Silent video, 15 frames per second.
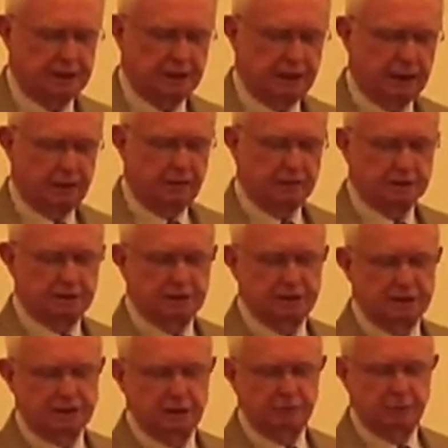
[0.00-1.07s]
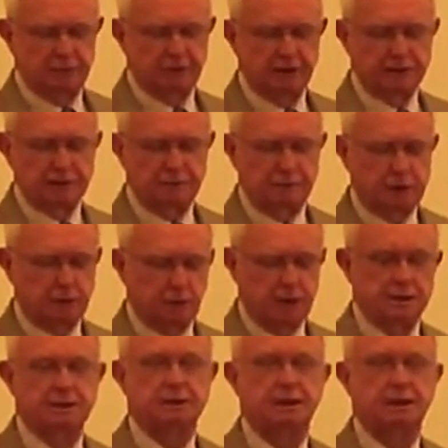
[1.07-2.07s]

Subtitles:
Dianna was assistant professor of equine